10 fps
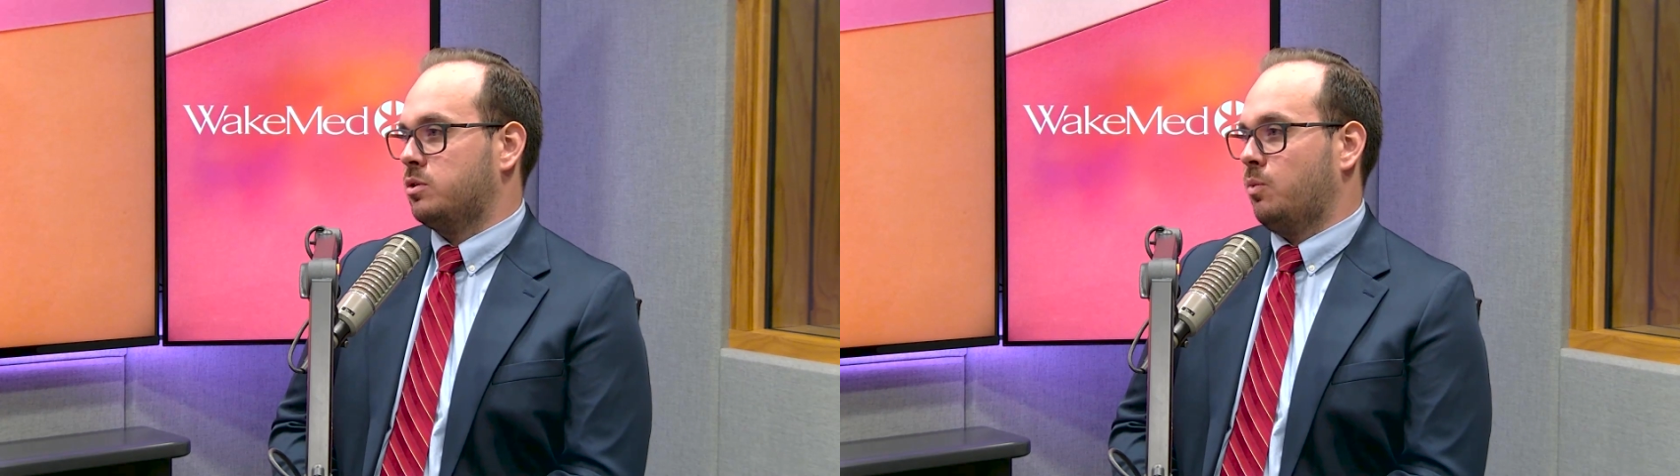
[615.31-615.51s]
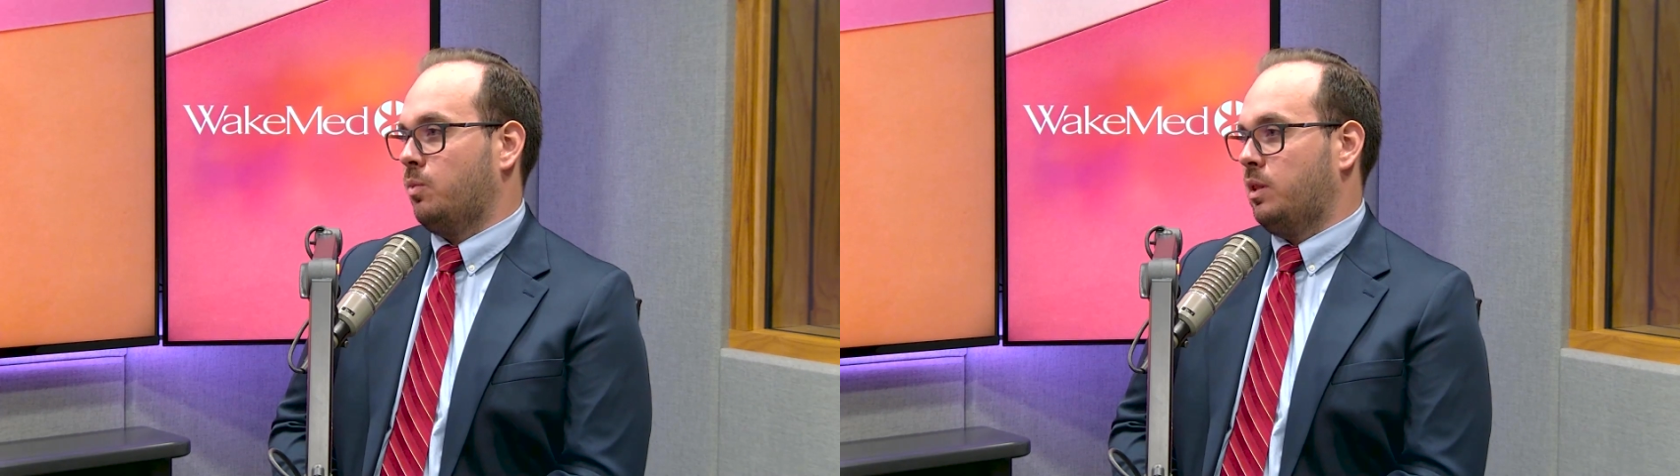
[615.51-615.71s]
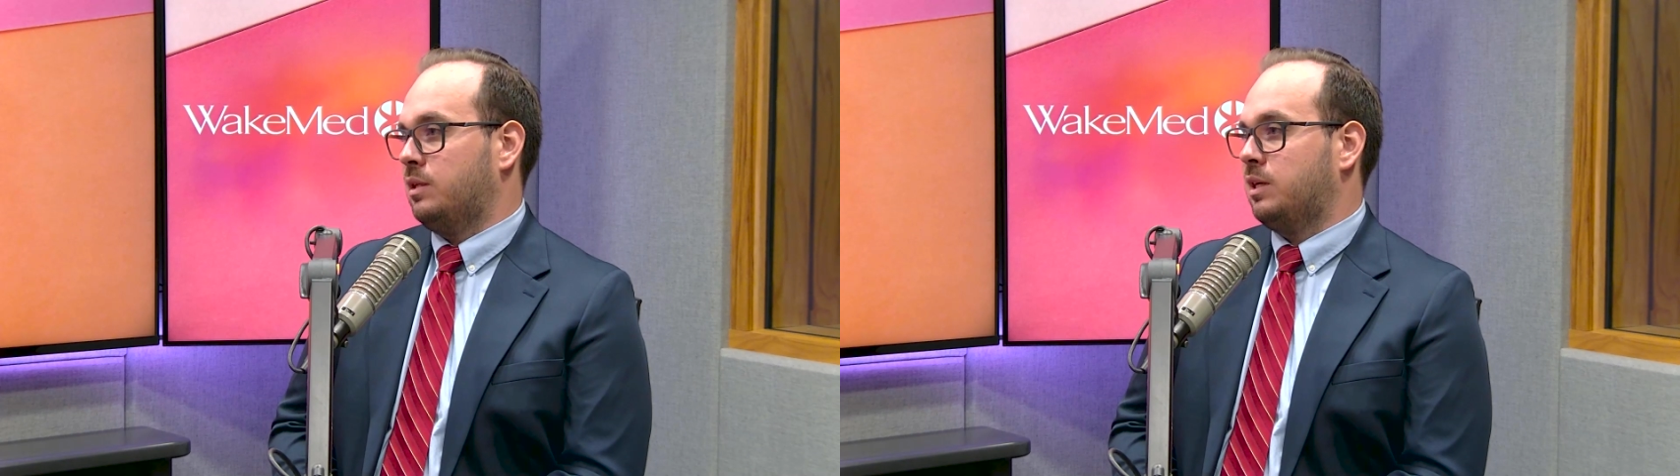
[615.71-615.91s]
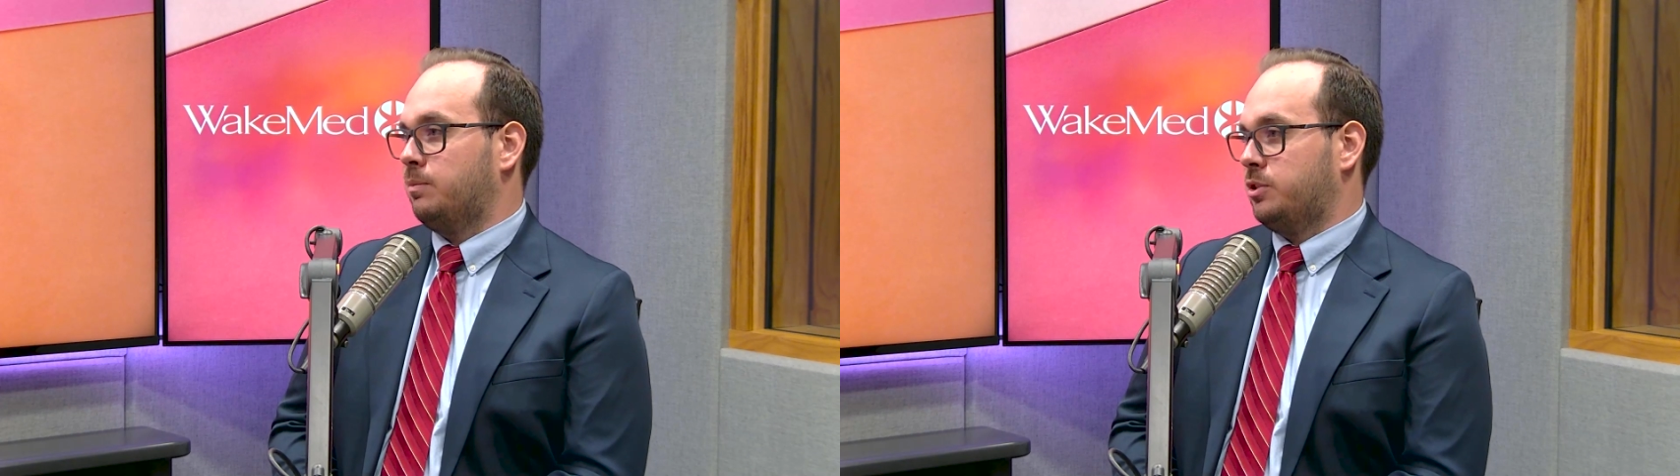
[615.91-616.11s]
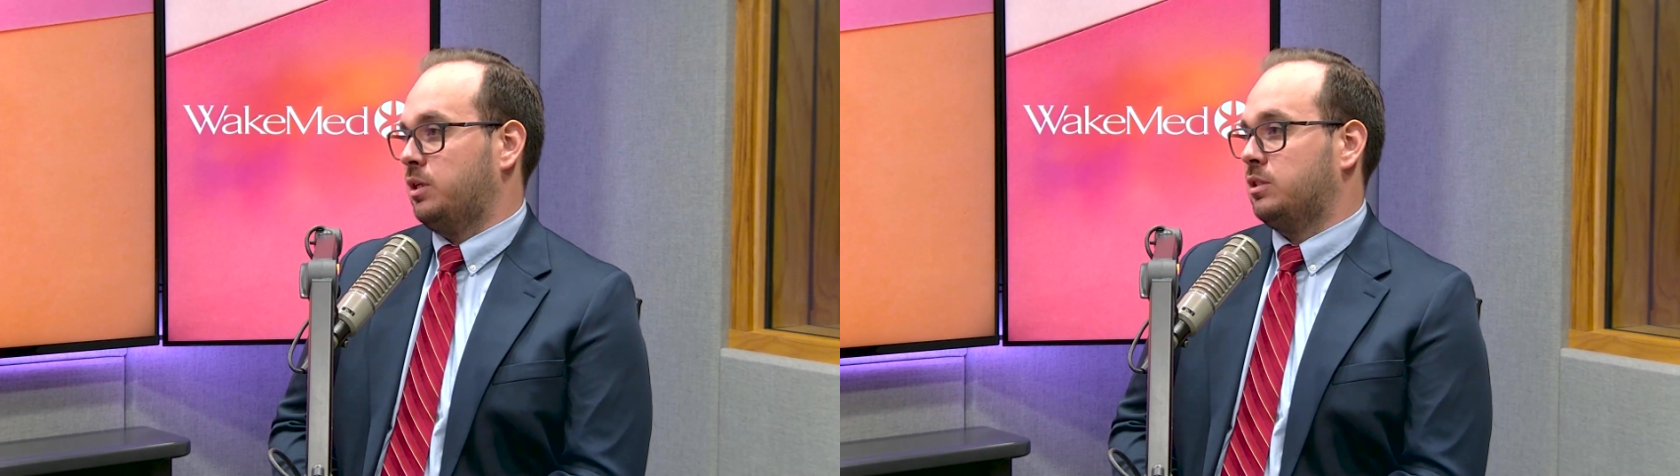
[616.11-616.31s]
So when the
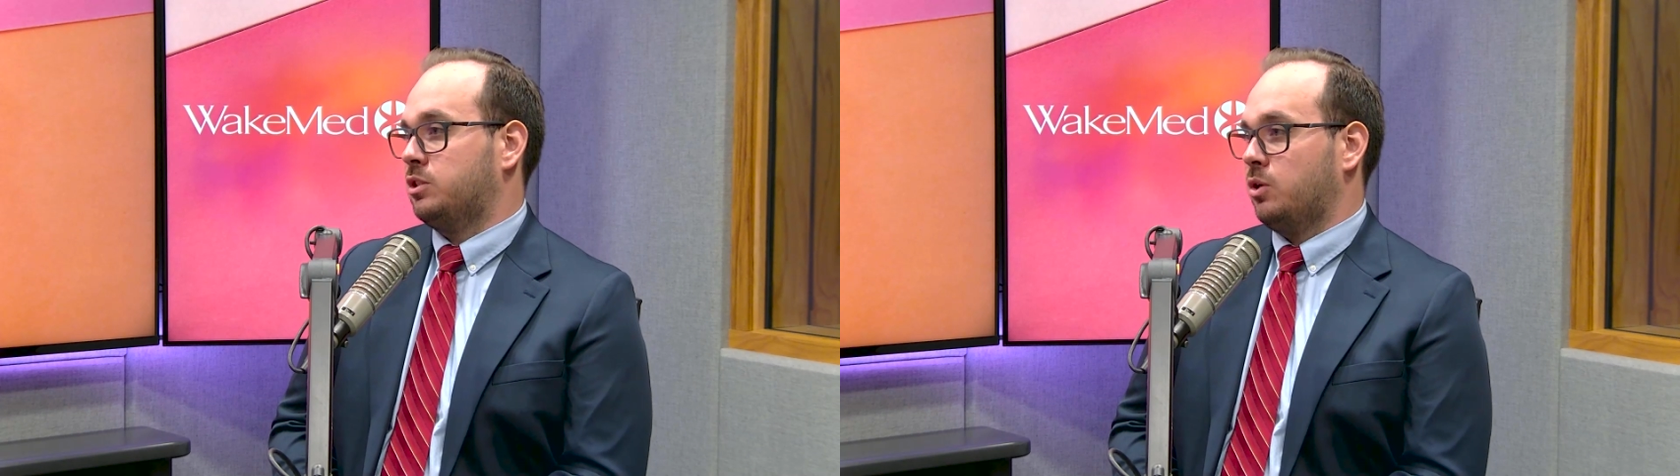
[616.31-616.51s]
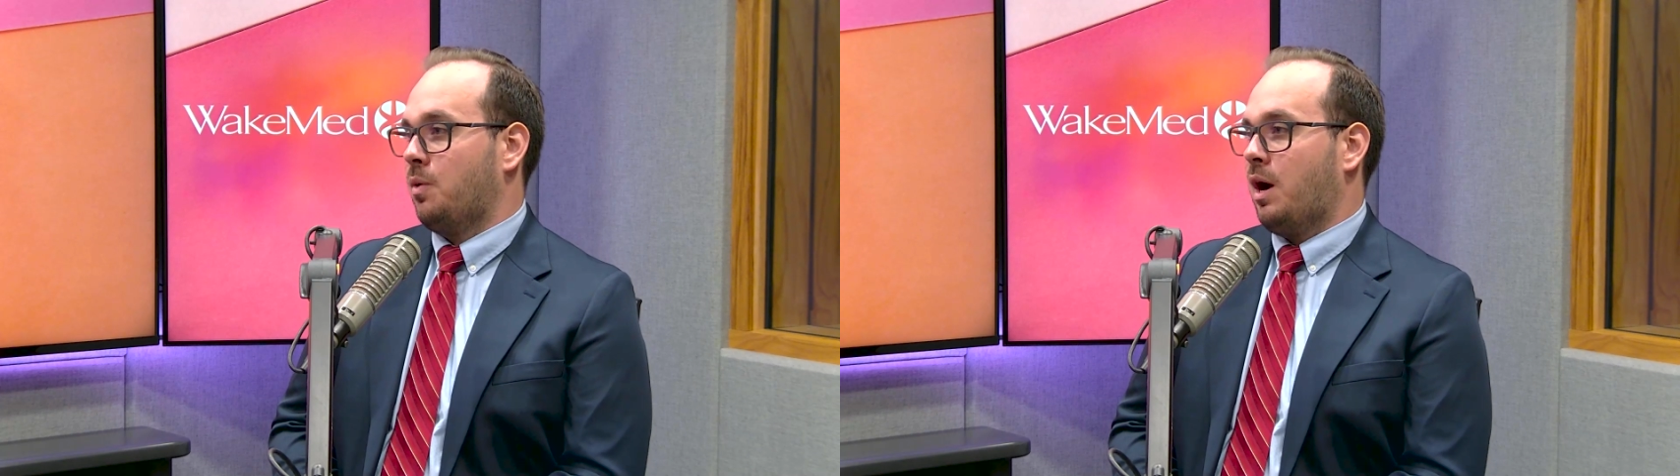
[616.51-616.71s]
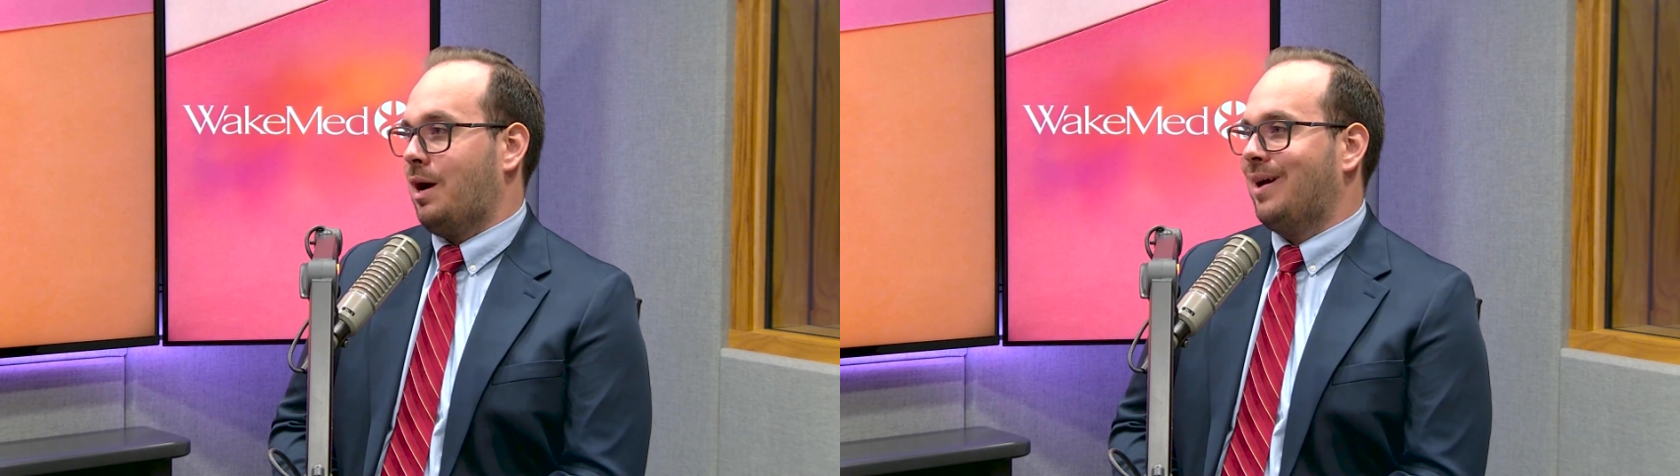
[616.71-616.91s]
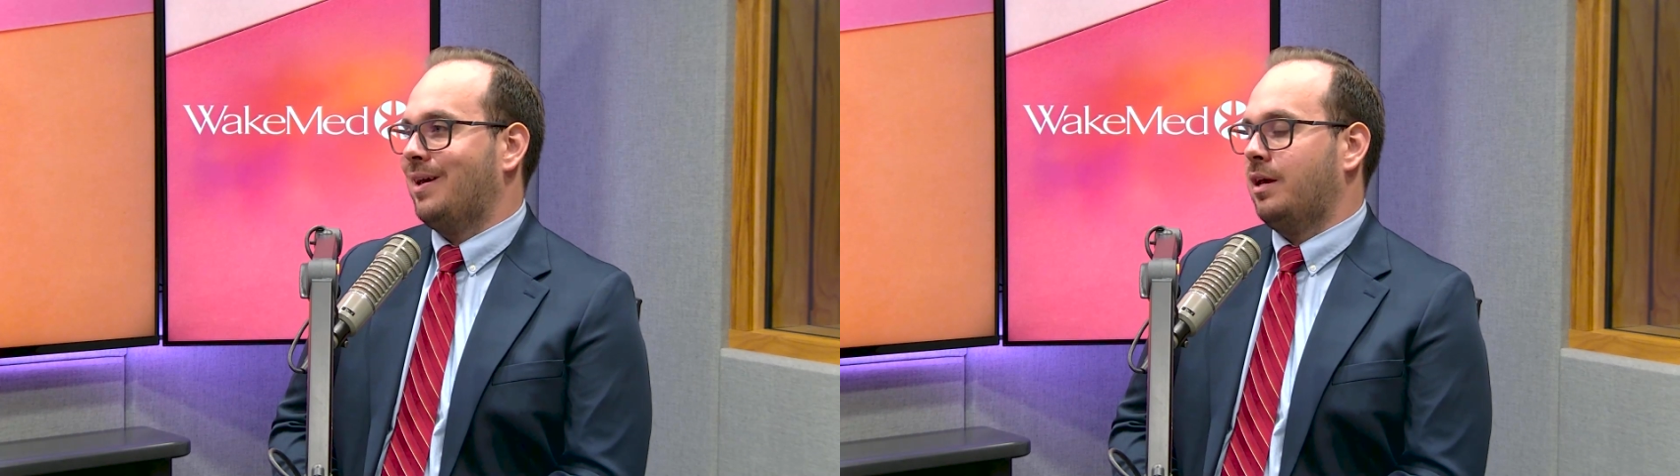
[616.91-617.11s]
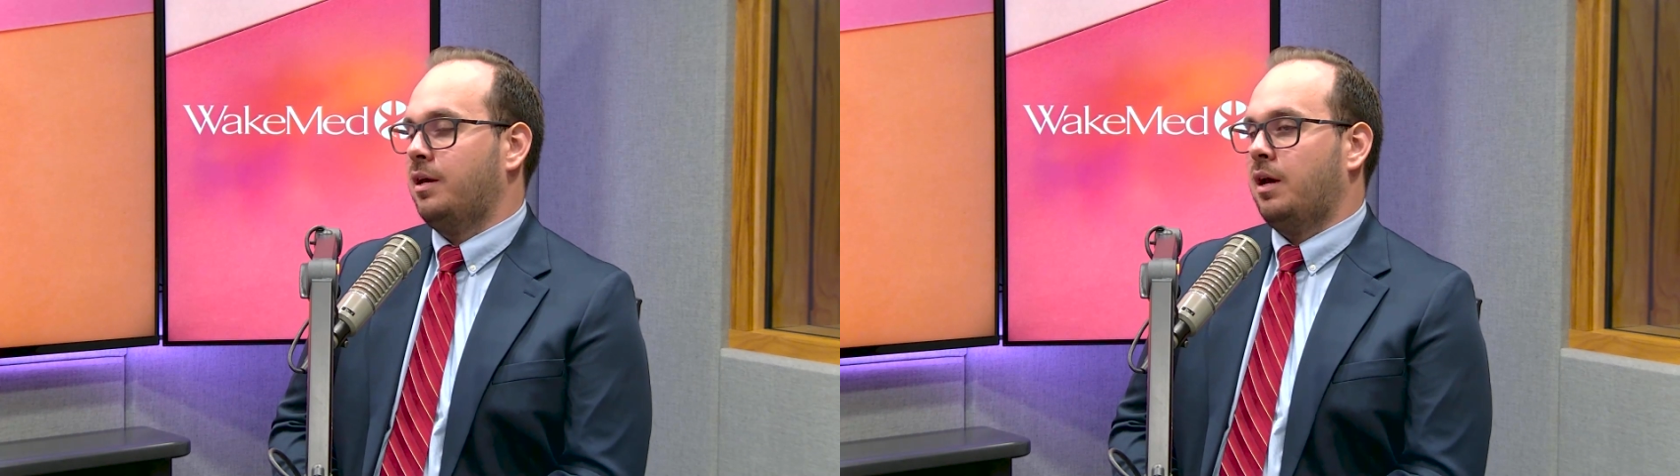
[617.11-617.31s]
temperature gets so high,